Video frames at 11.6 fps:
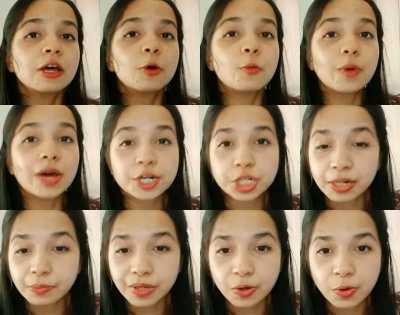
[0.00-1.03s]
Where
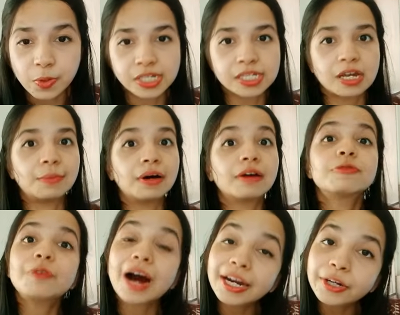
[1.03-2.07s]
Shall We Go This Summer,
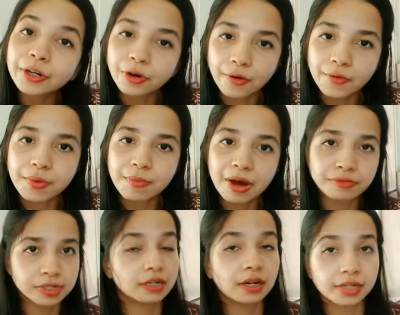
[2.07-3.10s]
Fire on the
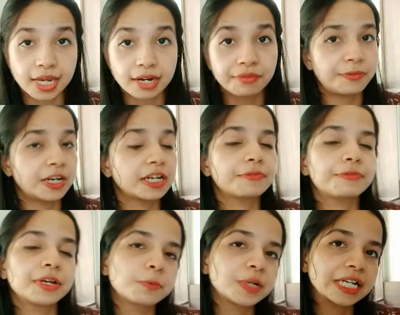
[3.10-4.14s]
Mountain, again a very
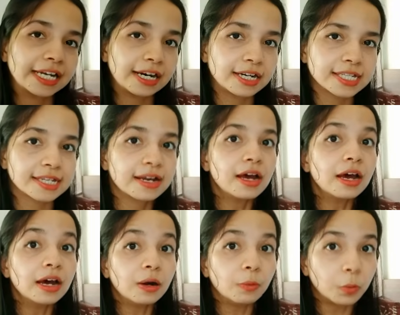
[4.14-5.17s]
frequently asked
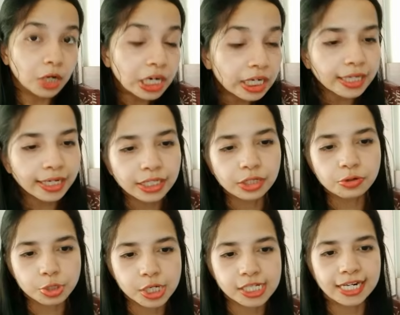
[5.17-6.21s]
work in
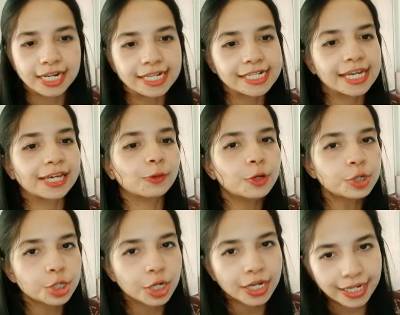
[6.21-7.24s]
UGC NET
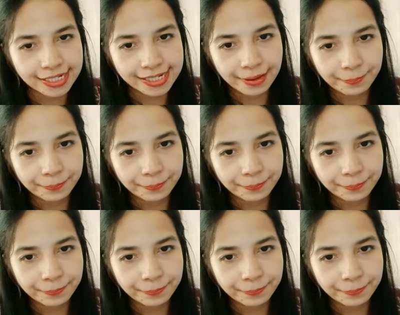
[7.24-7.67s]
English exam.